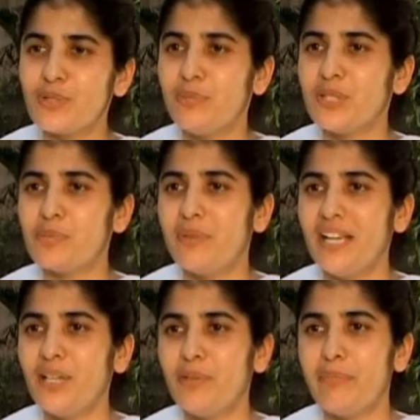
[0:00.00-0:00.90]
so much
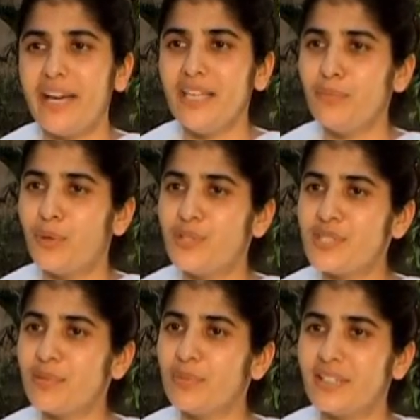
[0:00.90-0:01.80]
money on buying more
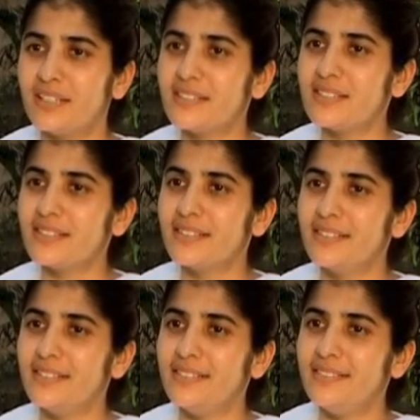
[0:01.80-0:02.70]
stimulants?
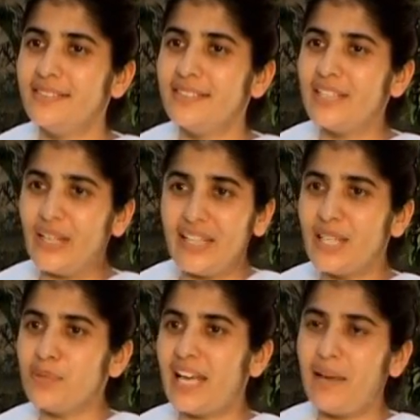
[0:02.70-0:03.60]

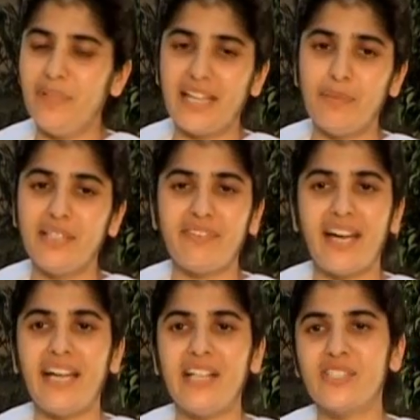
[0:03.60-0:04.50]
That's what's happening. I'm in a
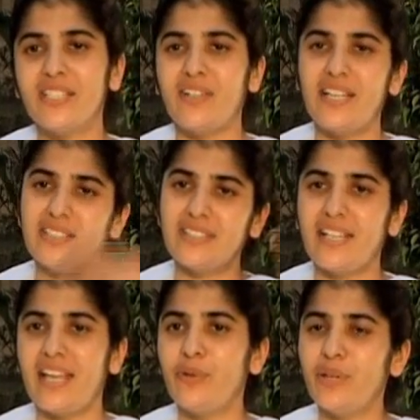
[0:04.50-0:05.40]
financial crisis, and
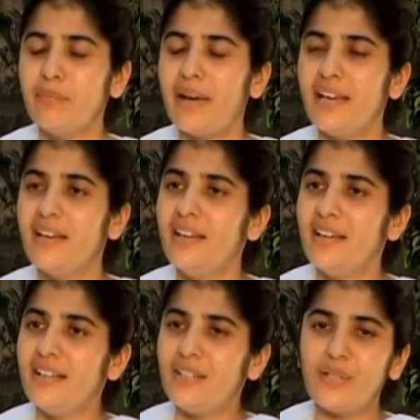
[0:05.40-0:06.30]
then I go and buy,
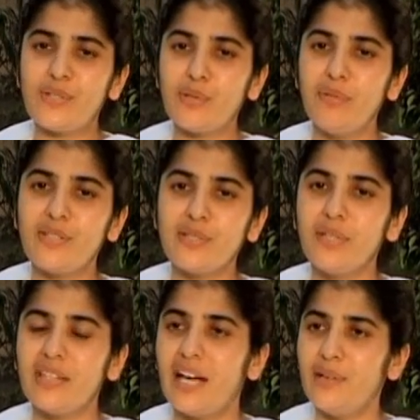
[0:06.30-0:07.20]
so
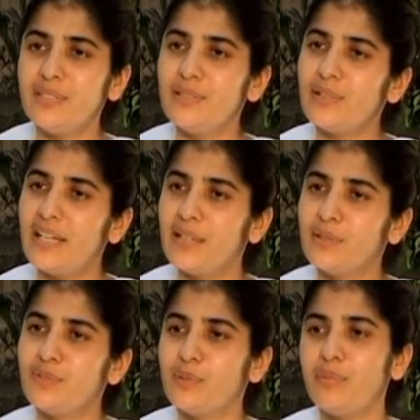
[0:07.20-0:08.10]
many thousands or lakh
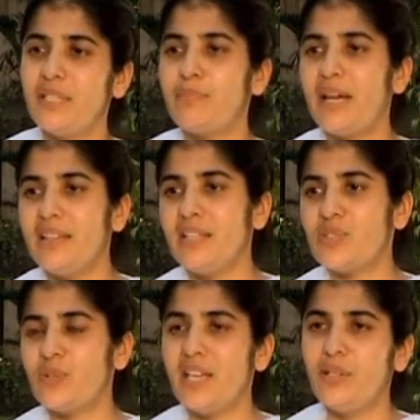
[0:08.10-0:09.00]
of rupees, buy
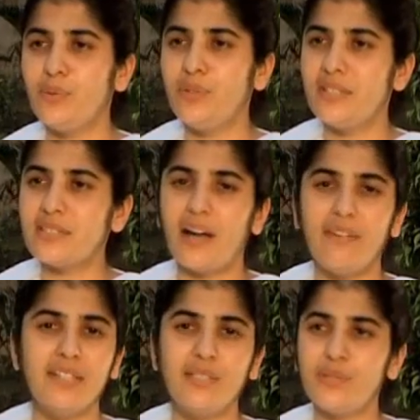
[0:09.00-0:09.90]
this ring, do this
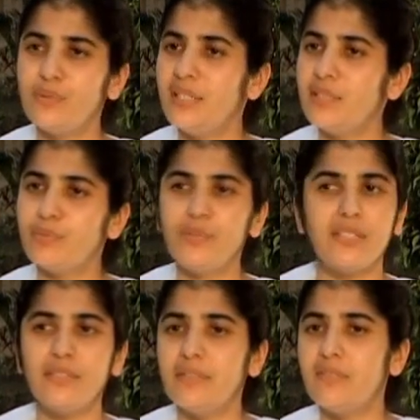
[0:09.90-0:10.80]
havan, do this
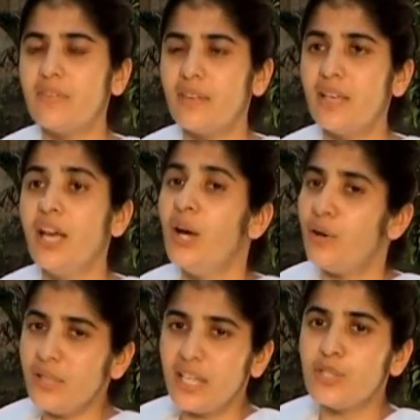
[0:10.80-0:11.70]
puja, do everything.
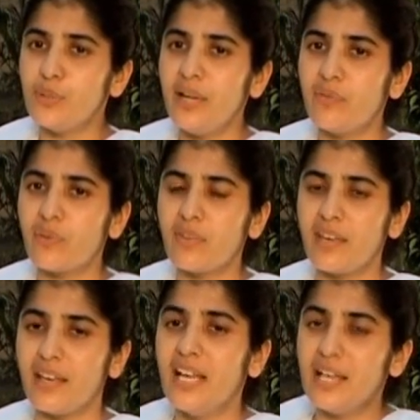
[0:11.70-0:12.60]
Okay, do
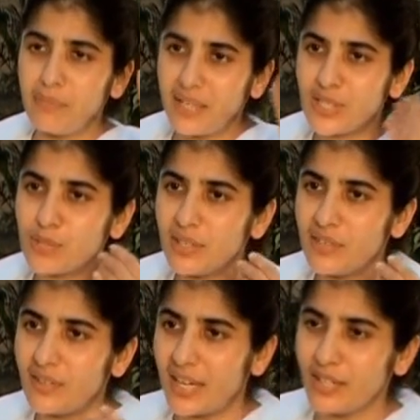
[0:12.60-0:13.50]
everything, but it's with
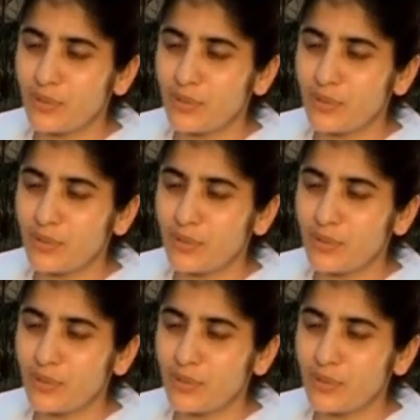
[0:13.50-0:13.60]
the right